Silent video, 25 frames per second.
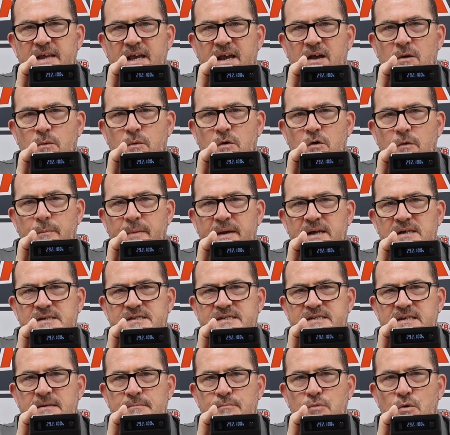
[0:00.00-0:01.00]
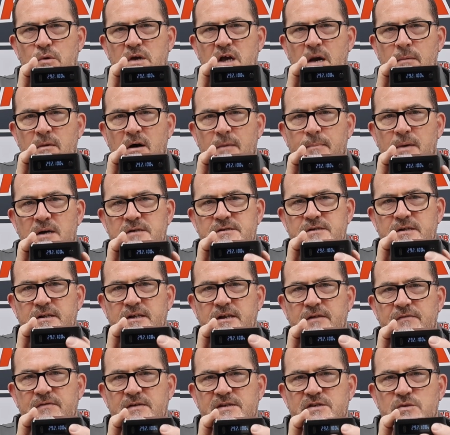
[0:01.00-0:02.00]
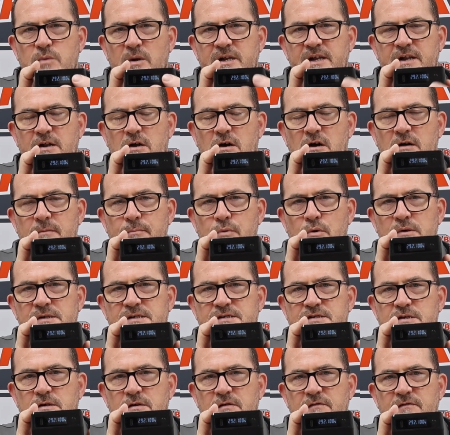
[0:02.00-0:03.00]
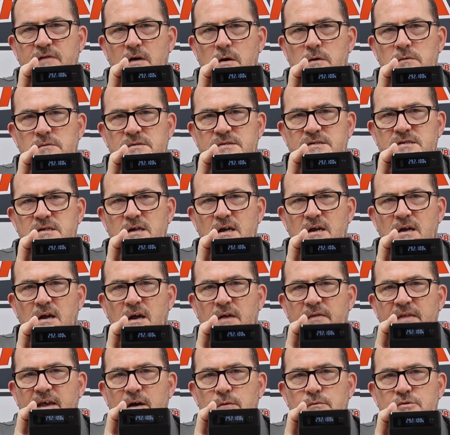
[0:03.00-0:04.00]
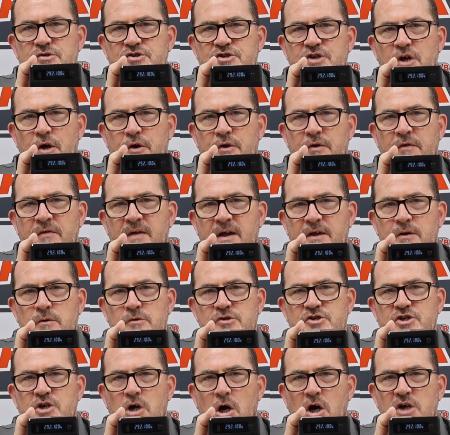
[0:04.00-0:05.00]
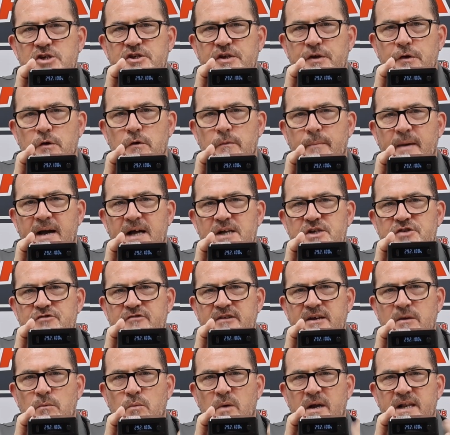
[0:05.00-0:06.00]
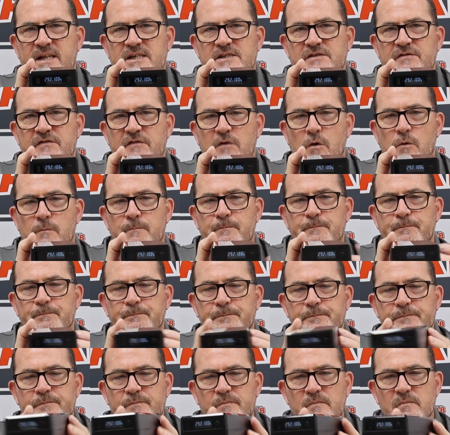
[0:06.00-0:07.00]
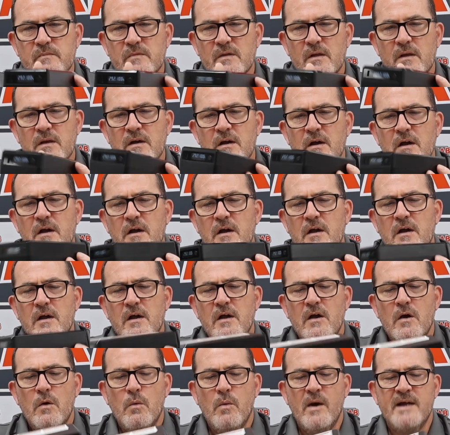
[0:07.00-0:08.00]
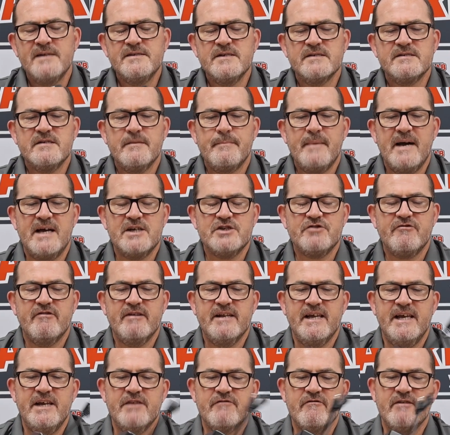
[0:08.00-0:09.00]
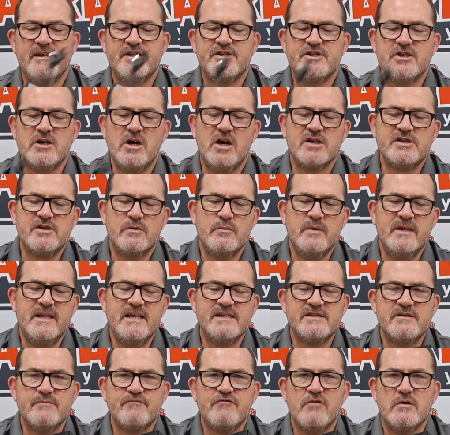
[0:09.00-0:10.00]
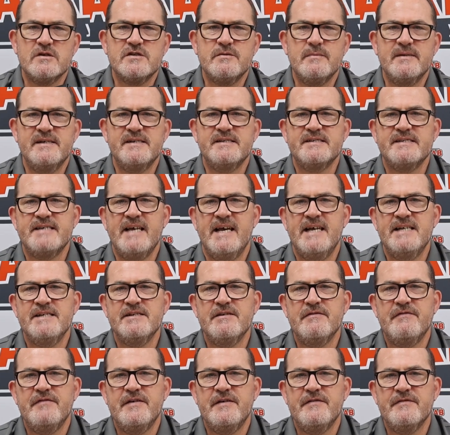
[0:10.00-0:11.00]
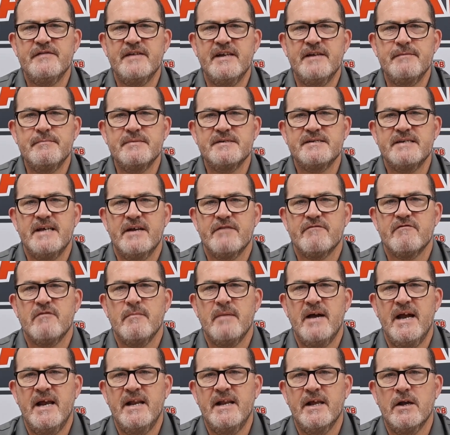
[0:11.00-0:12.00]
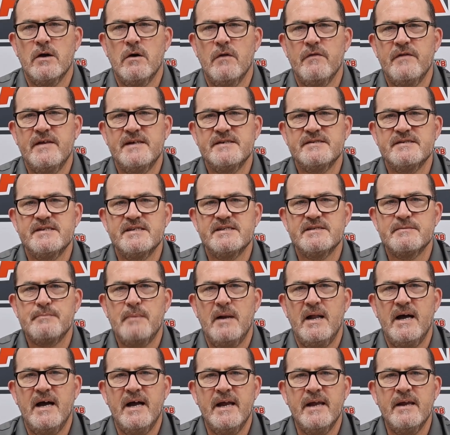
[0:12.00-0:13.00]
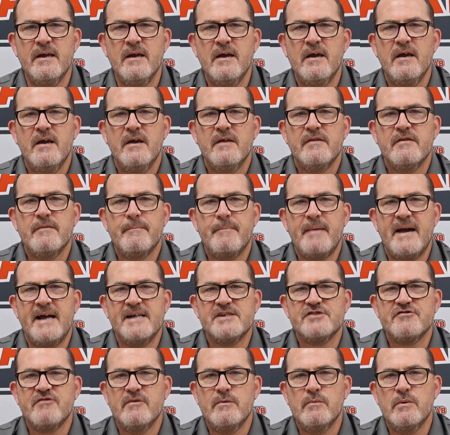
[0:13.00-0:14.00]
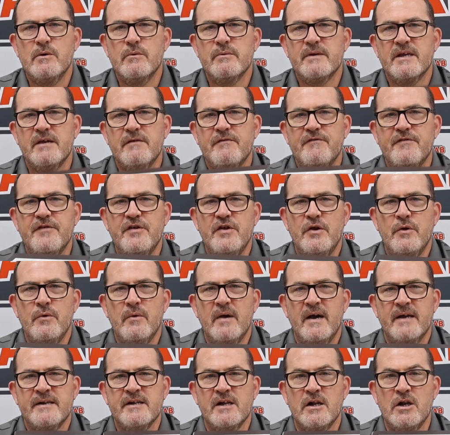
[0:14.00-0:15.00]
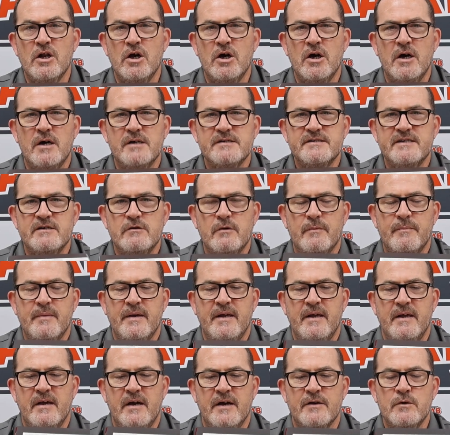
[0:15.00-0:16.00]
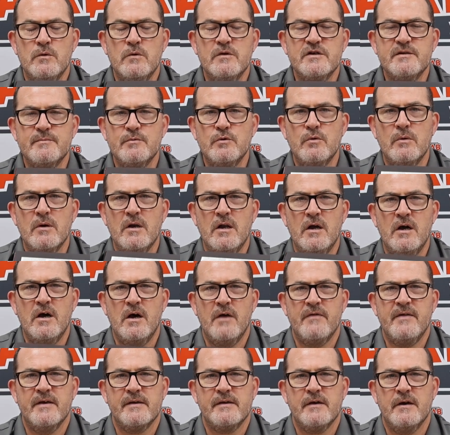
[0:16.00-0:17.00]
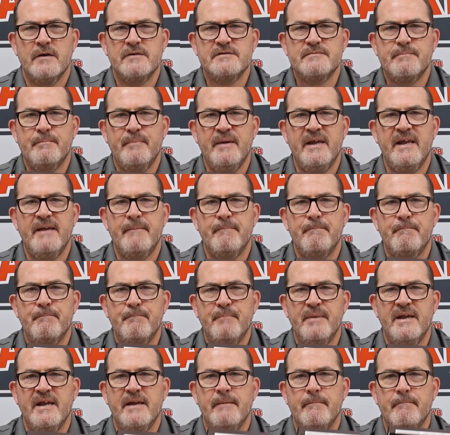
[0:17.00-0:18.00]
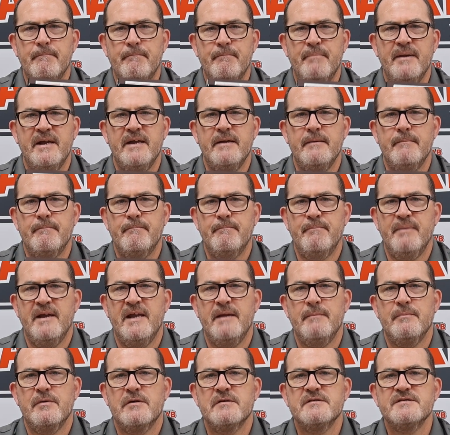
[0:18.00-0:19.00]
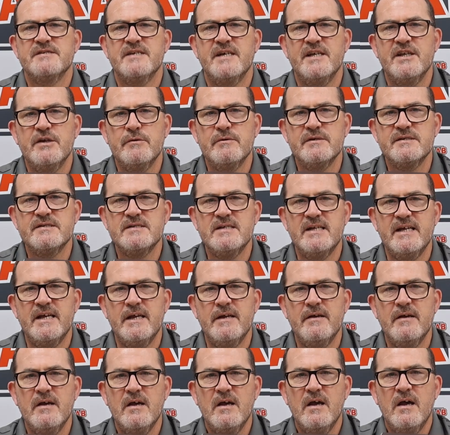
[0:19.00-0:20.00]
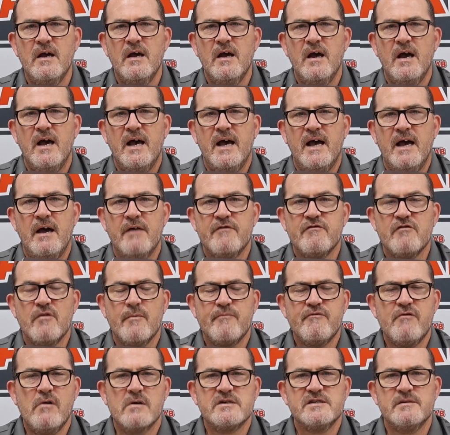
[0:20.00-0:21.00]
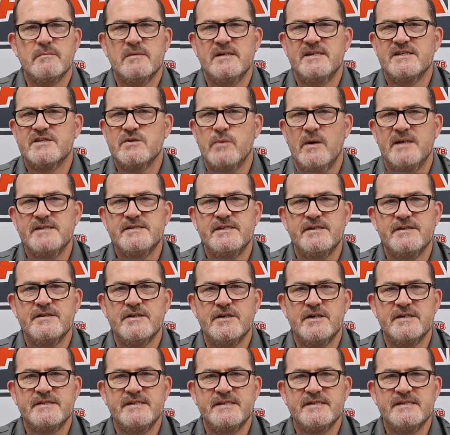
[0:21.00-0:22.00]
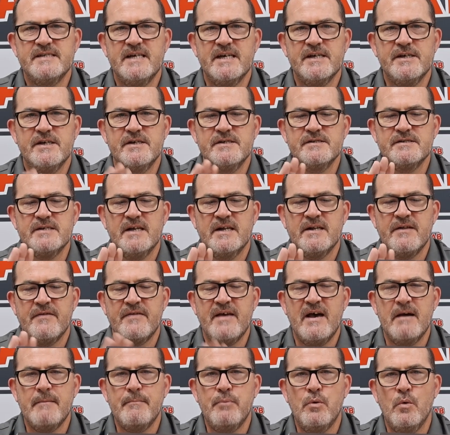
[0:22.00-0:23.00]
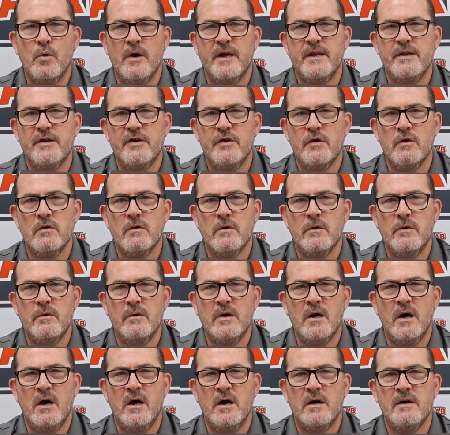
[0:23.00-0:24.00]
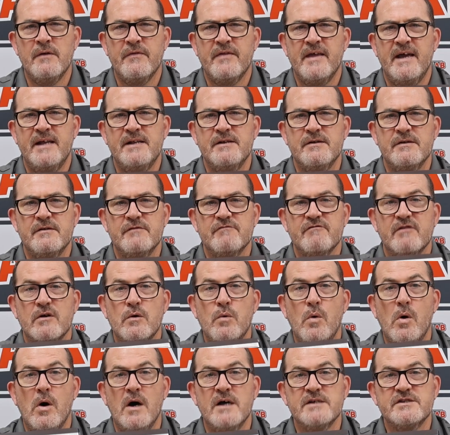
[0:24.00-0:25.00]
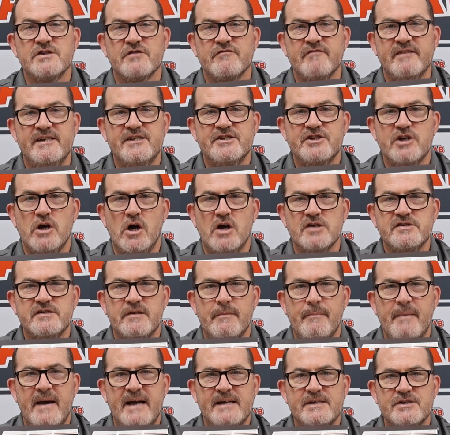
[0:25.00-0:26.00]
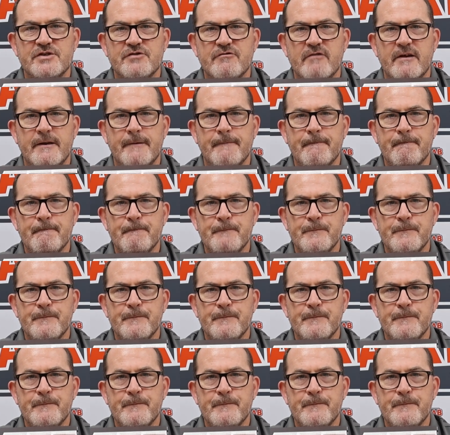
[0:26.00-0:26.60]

there will be a symbol come up underneath the 29.2 volts that will show you that you're charging your battery and when it's full. When does the battery need recharging? When there's approximately 10 to 15% remaining on this display, the battery will give you an alert. It will be an audible alert that goes beep, beep, beep, beep continuously for approximately 20-30 seconds, and at that point you are then required to recharge the battery.